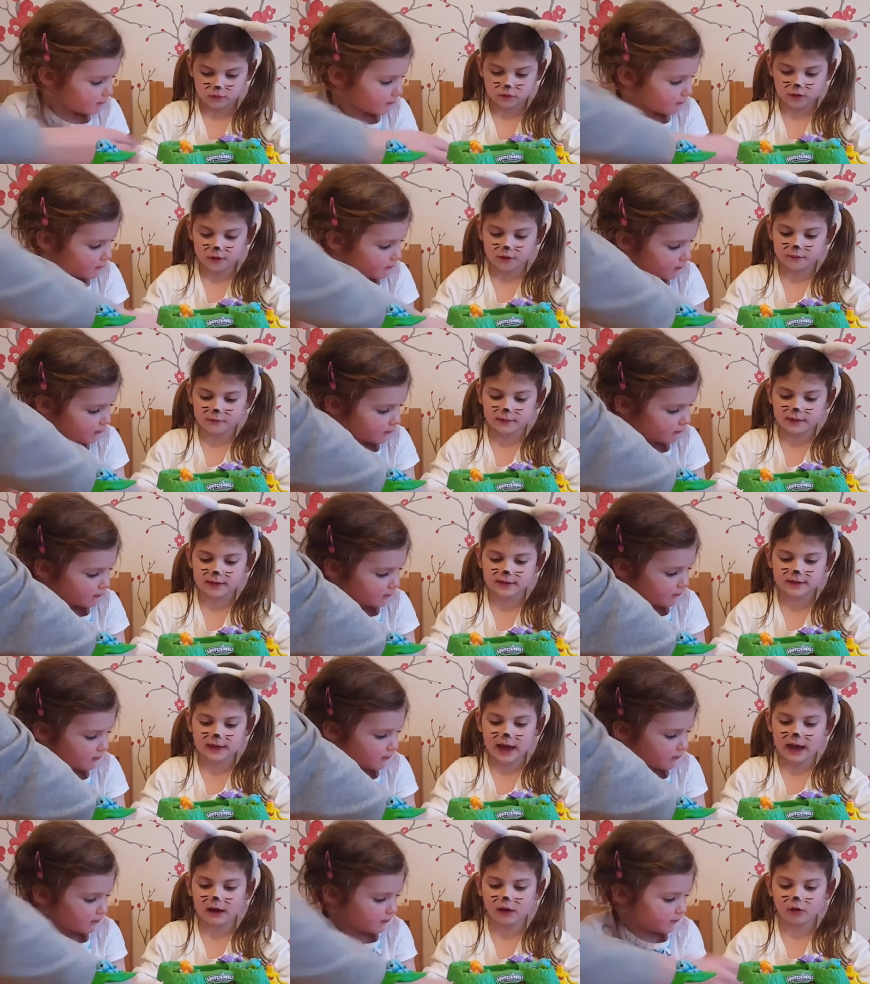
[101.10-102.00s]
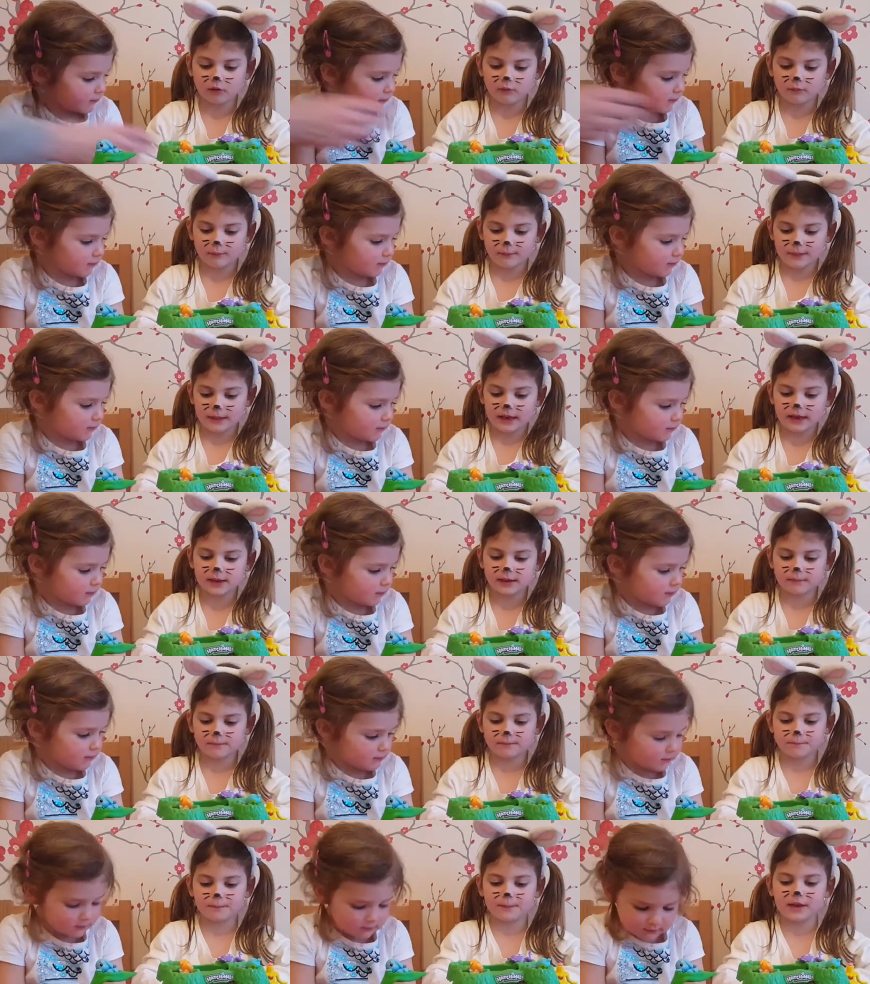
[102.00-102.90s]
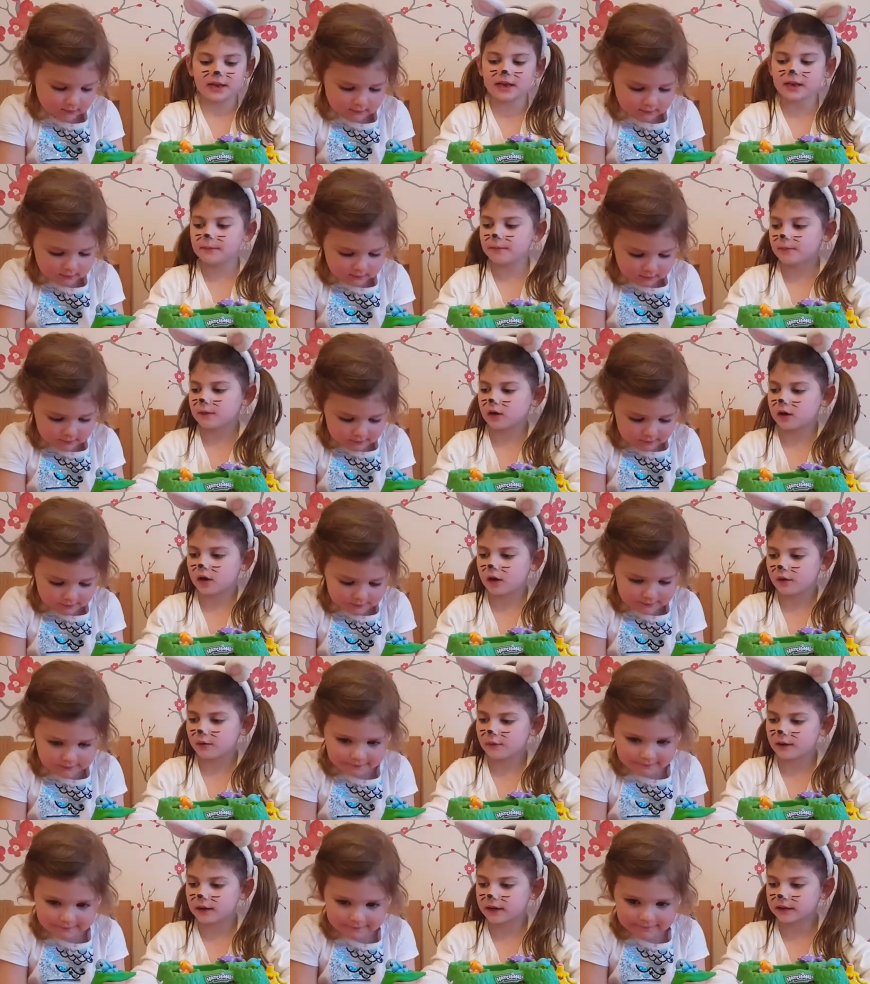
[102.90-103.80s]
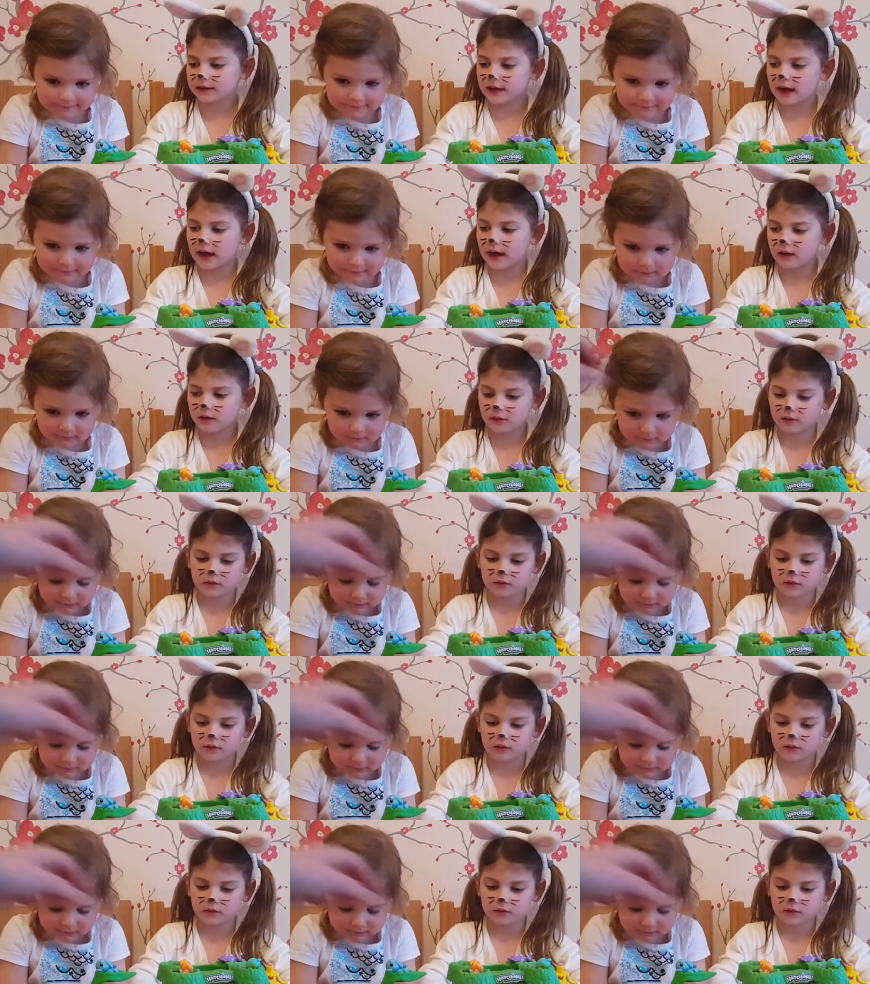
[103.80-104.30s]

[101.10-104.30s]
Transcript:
Speaker 1: Going down, beep beep, going down. Should we